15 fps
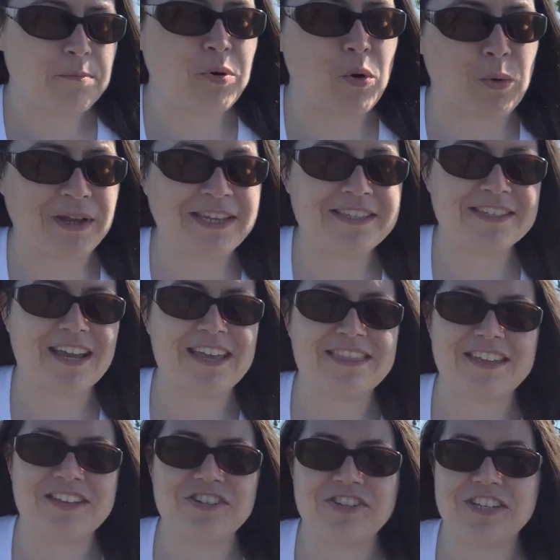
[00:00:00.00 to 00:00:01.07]
Point, I
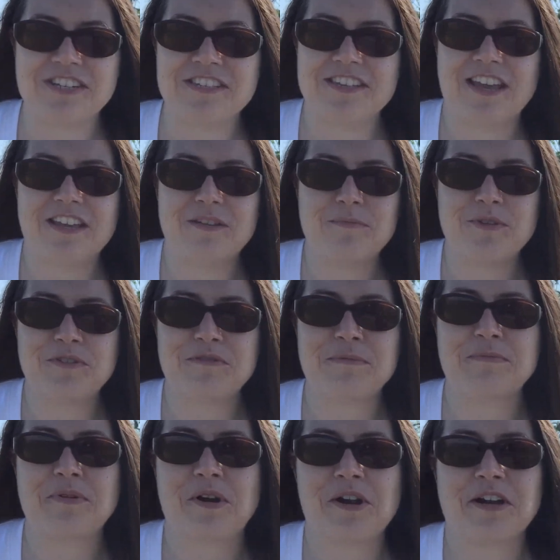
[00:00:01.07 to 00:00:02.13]
think she said,
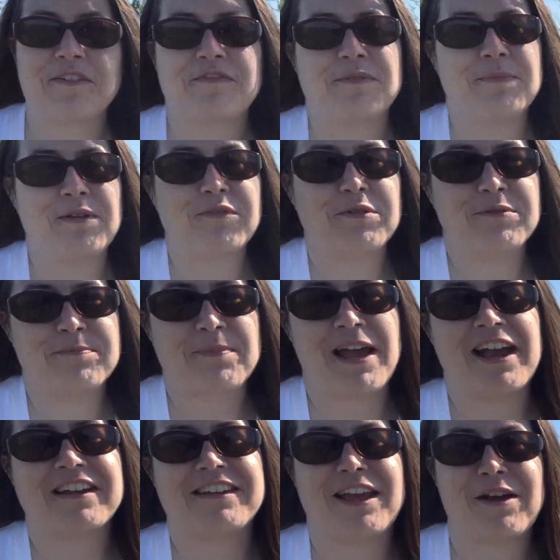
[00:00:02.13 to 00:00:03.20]
amusement park, if I'm ever
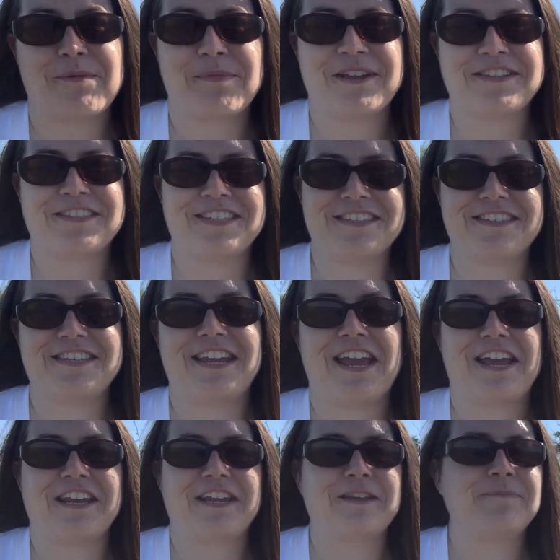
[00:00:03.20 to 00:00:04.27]
back down by
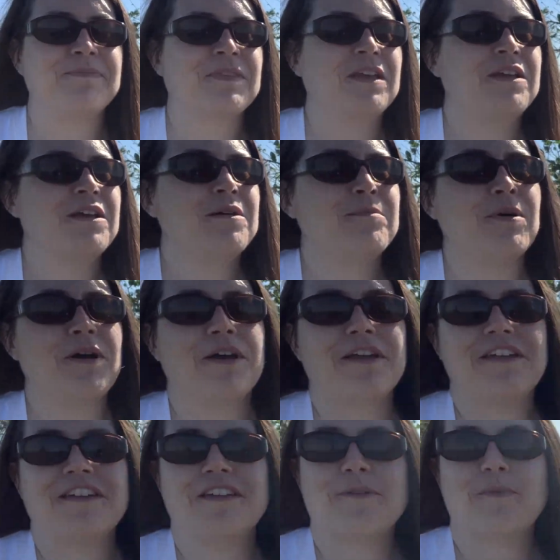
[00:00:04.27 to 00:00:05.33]
Cincinnati.
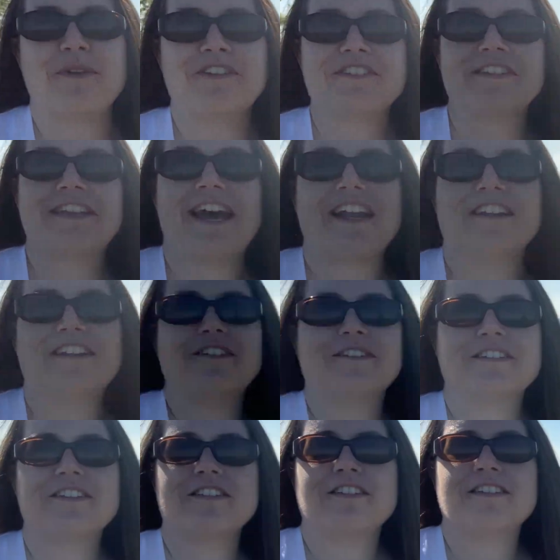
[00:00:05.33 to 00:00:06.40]
But we just had a
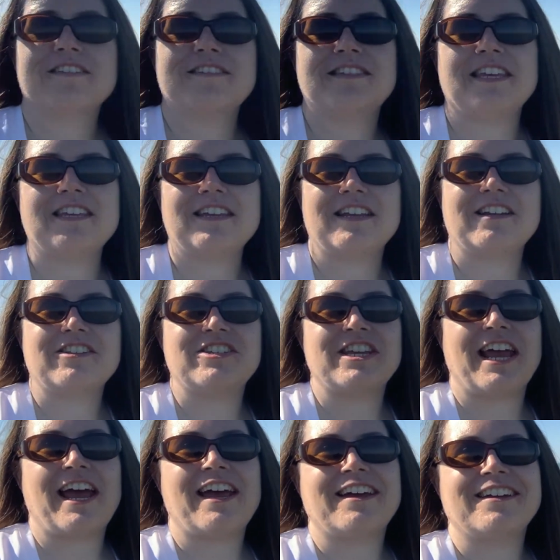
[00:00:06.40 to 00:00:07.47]
little sit and a
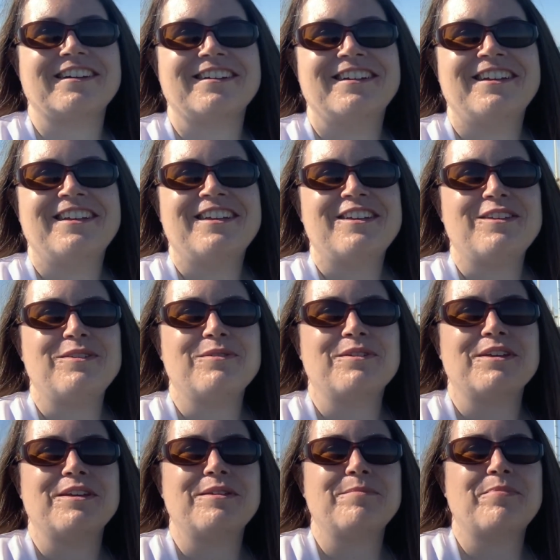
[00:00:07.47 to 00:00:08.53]
chat. You
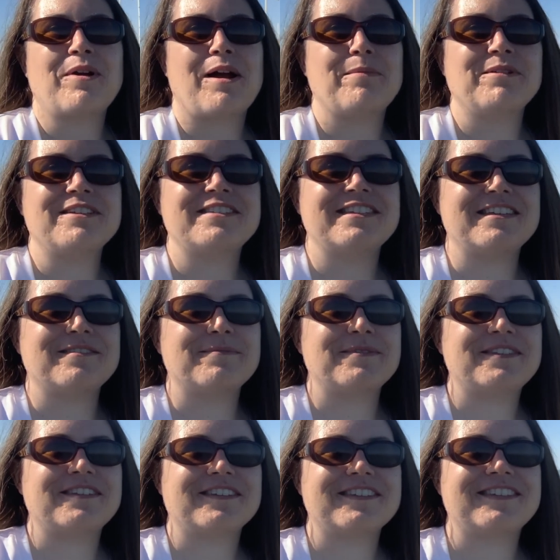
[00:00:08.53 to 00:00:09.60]
can probably see them
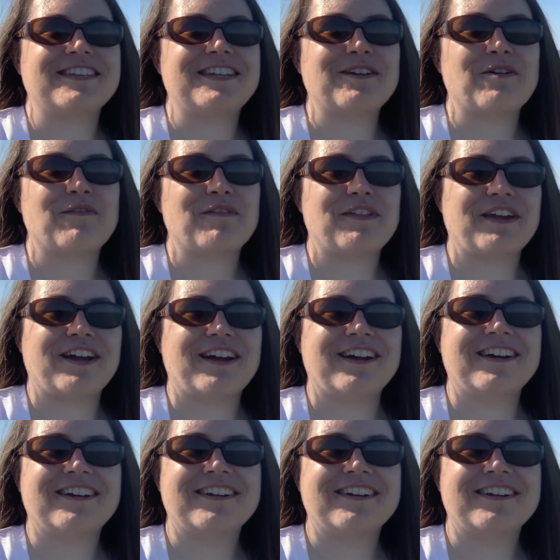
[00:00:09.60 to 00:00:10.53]
still sitting over there.